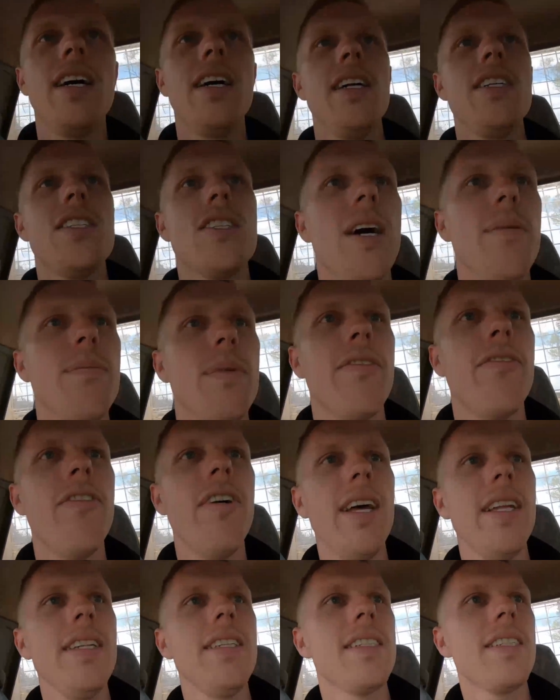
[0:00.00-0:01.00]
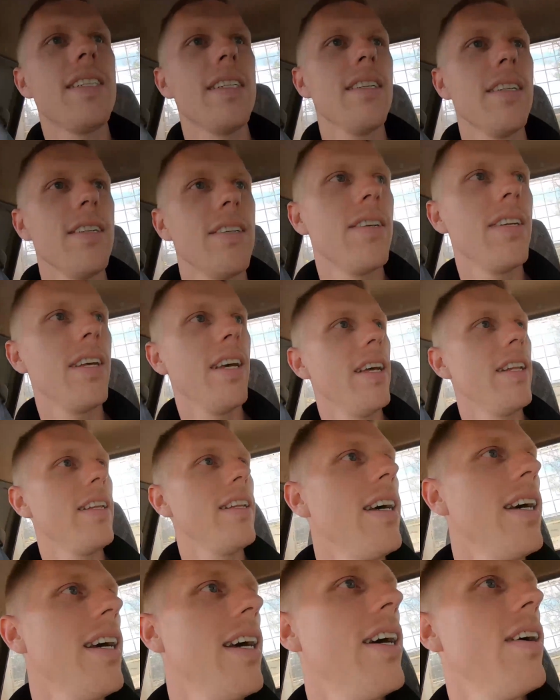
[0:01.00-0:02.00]
he's jumped the fence, and
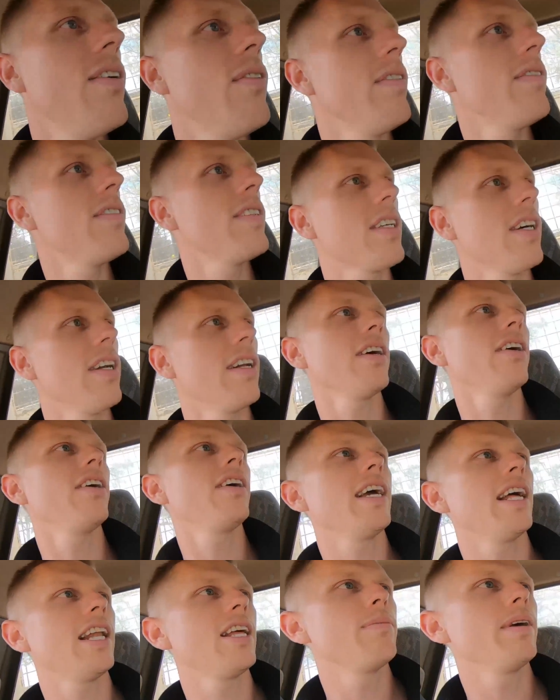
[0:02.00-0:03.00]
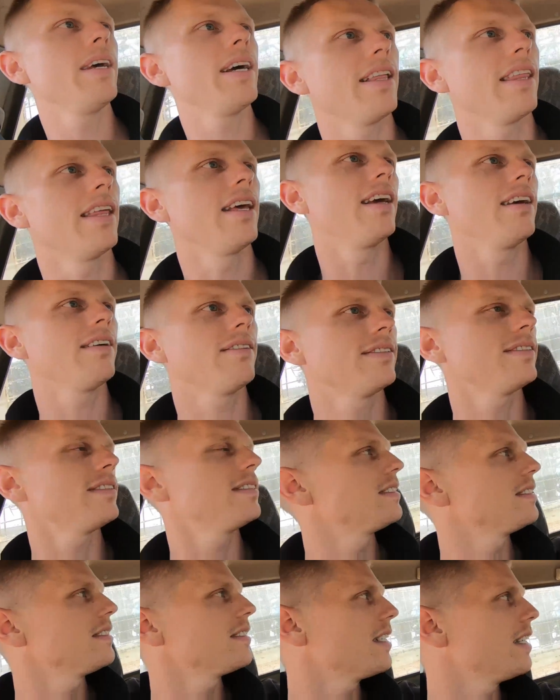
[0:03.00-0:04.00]
we've just got to go get him out of there,
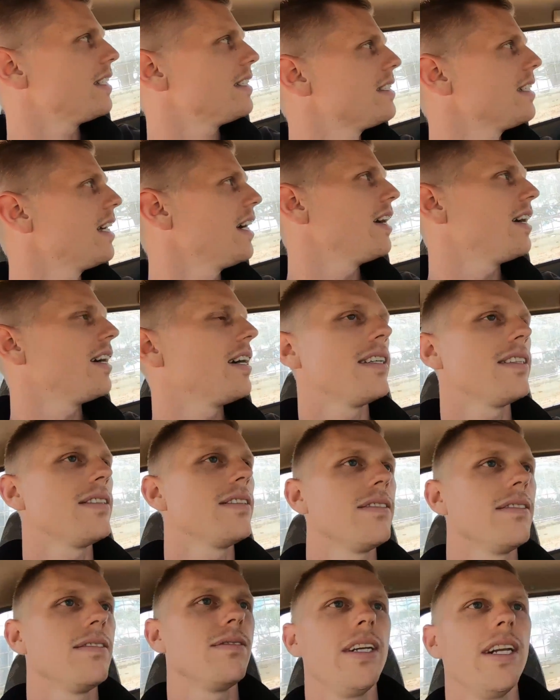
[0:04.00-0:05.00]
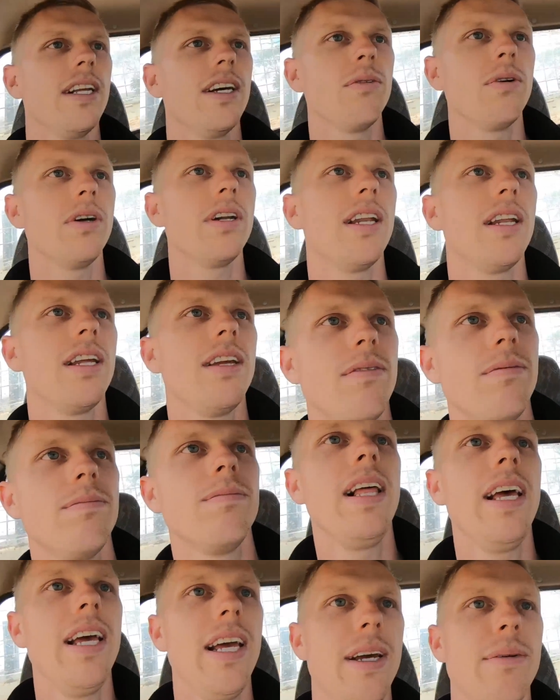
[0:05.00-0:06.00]
because we don't want any
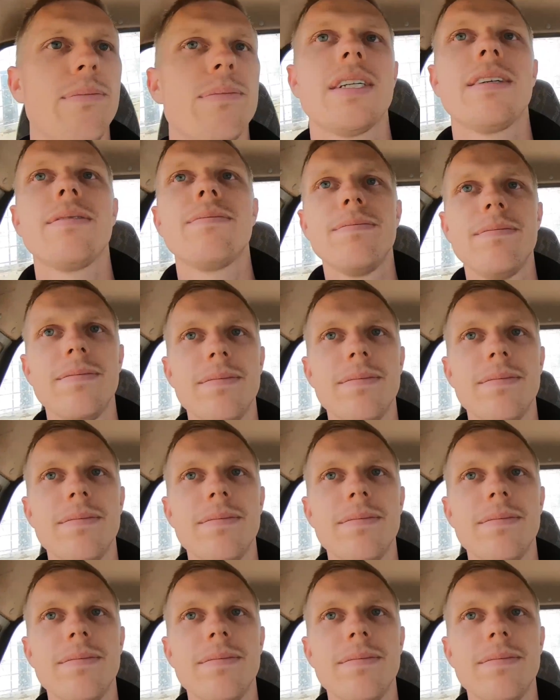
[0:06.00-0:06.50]
lambs.